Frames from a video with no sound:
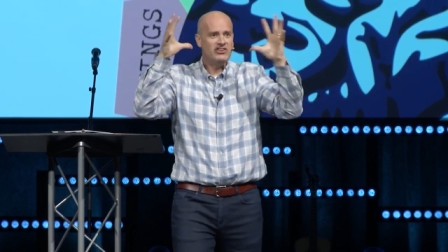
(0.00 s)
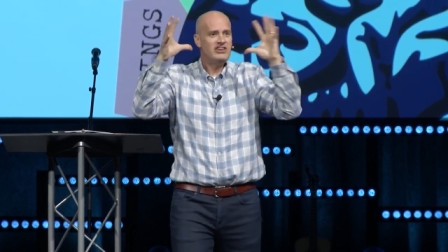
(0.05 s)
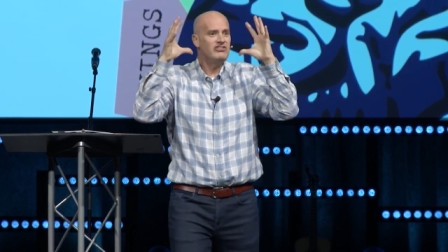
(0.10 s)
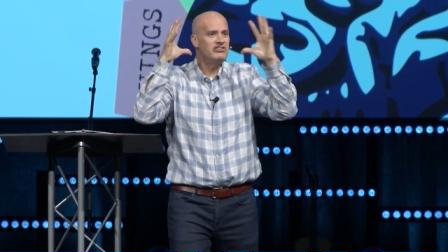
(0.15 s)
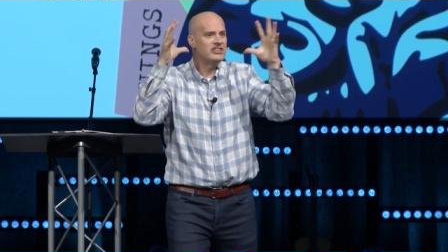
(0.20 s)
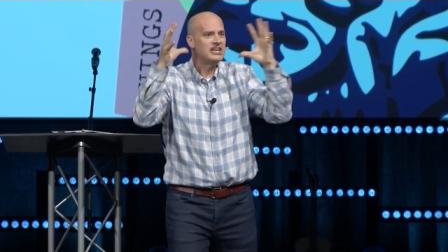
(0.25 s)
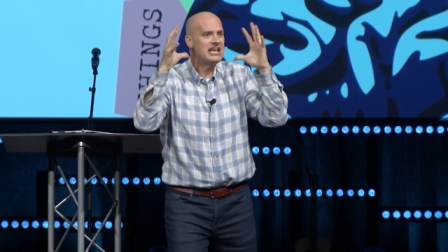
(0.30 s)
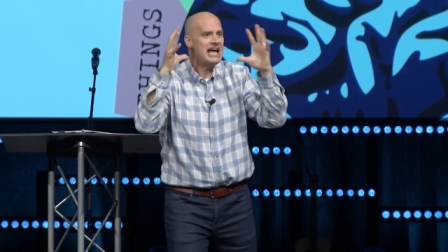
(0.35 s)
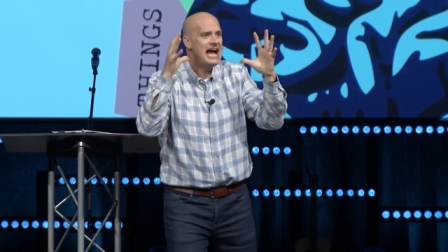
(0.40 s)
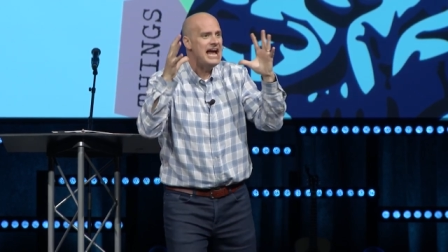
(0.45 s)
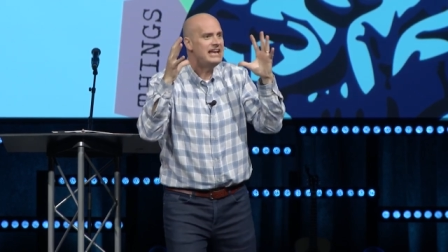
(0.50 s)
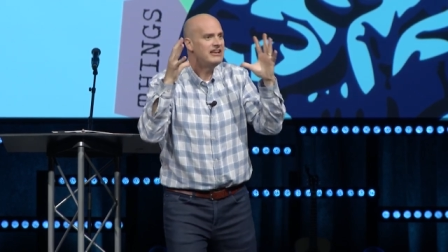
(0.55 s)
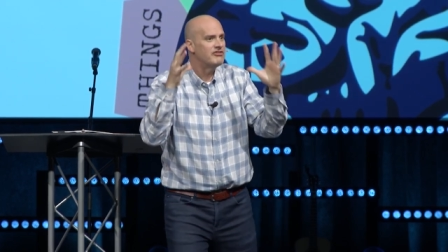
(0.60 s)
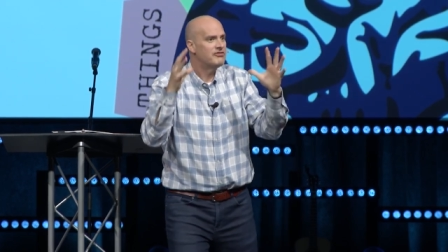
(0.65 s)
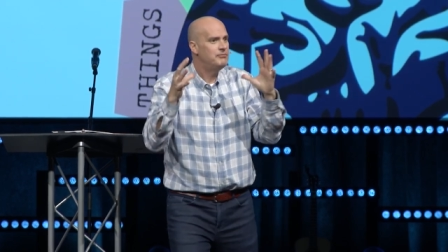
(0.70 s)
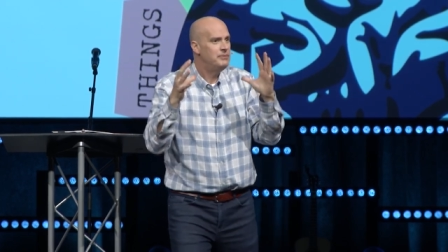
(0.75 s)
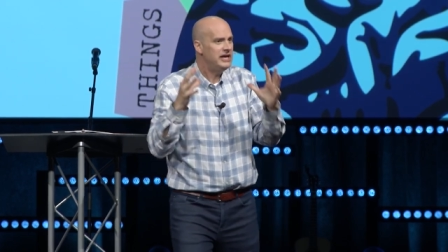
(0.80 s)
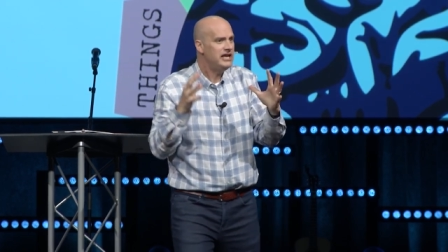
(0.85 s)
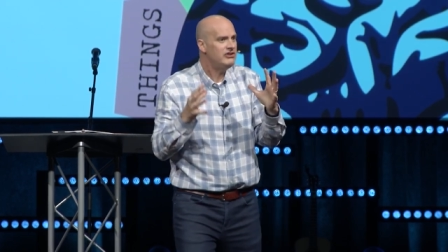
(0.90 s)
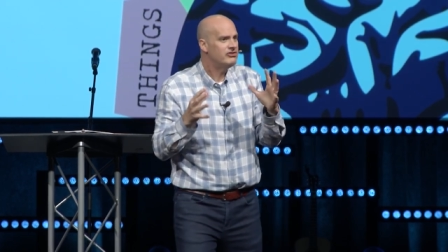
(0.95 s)
is the kind
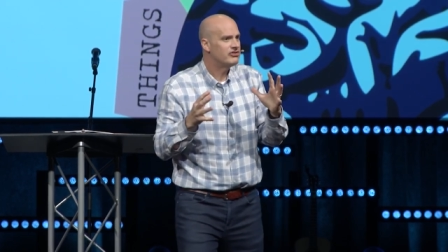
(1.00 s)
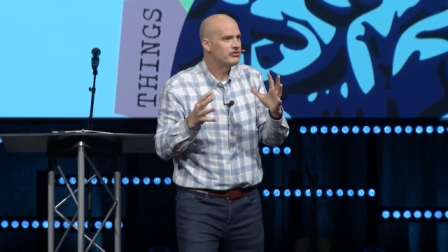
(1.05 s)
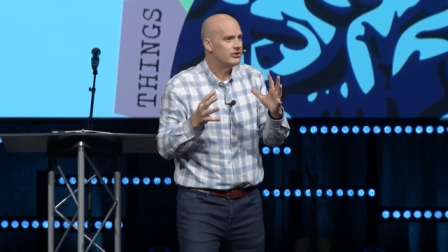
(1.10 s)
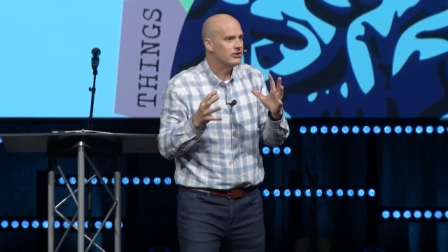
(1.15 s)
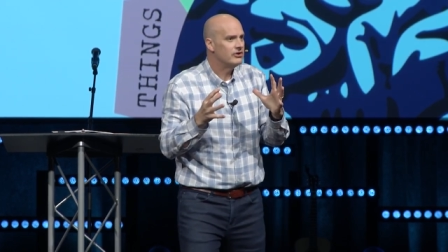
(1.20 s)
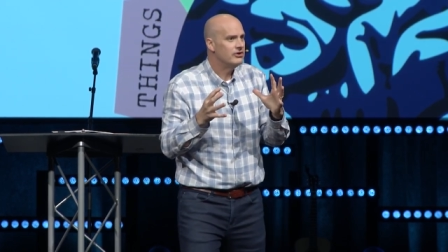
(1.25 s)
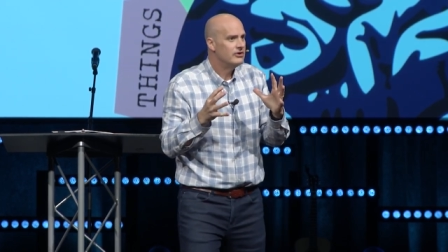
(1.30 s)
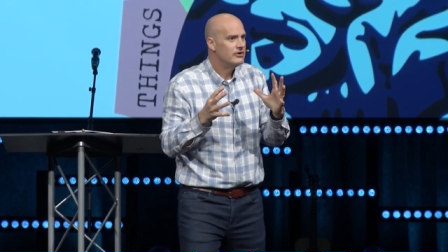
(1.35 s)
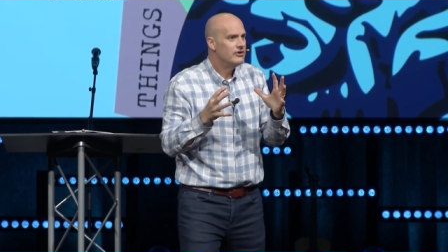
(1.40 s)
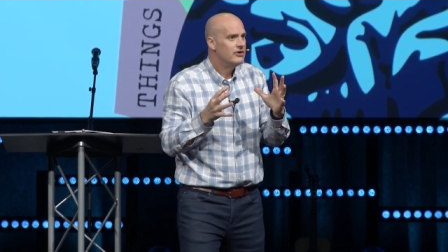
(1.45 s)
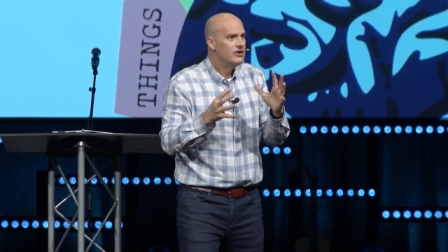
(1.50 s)
of picture